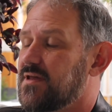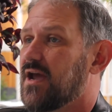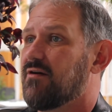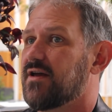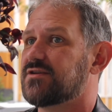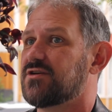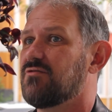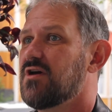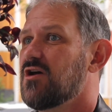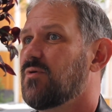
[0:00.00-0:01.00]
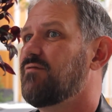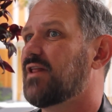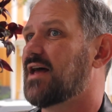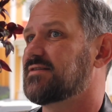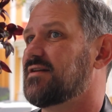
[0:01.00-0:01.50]
the area. So we
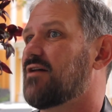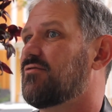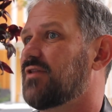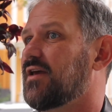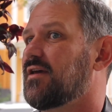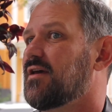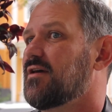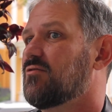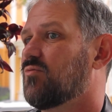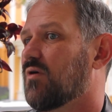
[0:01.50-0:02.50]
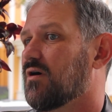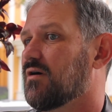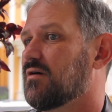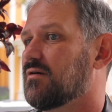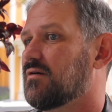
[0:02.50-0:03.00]
realized that not only
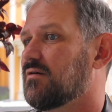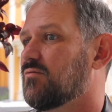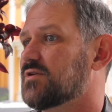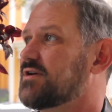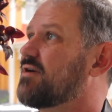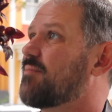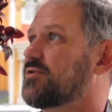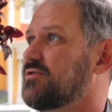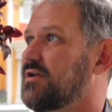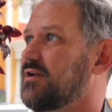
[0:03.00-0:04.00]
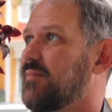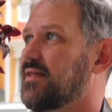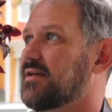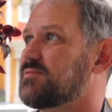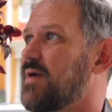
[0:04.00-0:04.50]
was there an opportunity to
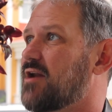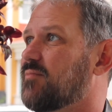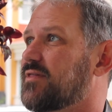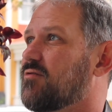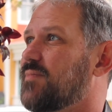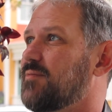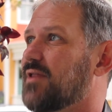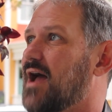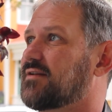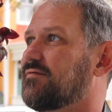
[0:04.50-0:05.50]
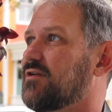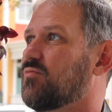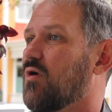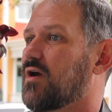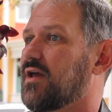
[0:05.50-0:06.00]
make things better, but there were people actively
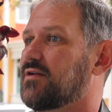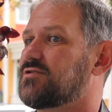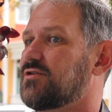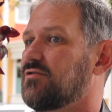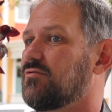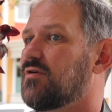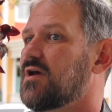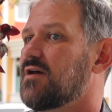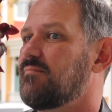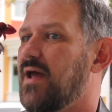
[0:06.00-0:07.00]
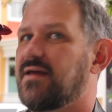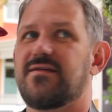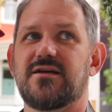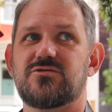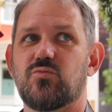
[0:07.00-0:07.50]
working to make
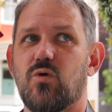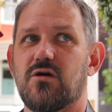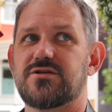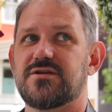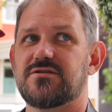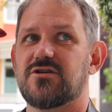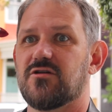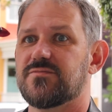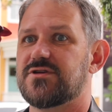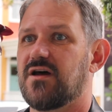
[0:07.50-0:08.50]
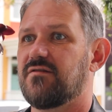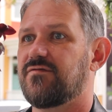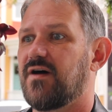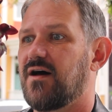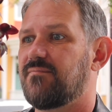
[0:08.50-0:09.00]
things worse in terms
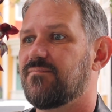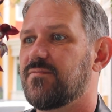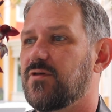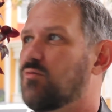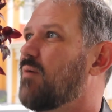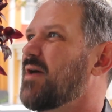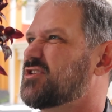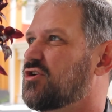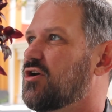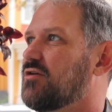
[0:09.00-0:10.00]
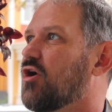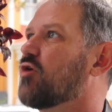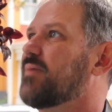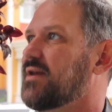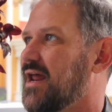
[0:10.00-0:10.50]
of what makes a good
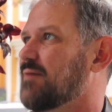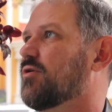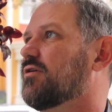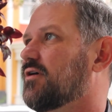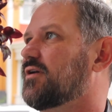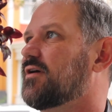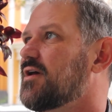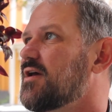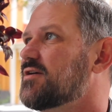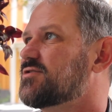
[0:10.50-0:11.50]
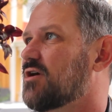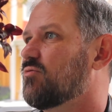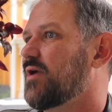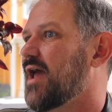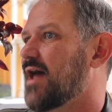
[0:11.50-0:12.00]
urban neighborhood. So
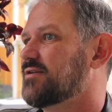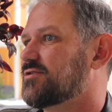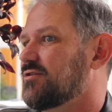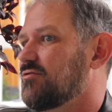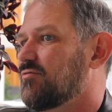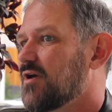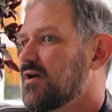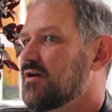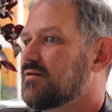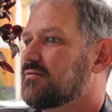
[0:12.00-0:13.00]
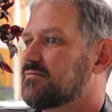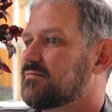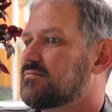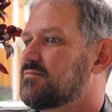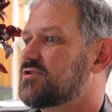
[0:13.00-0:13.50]
we had to
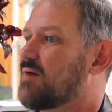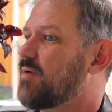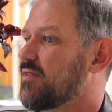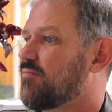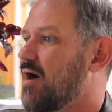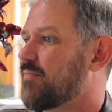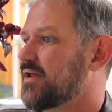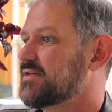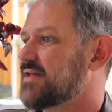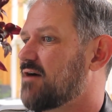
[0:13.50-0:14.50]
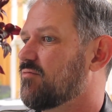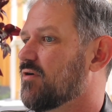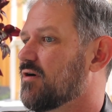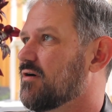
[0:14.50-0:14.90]
jump on the properties that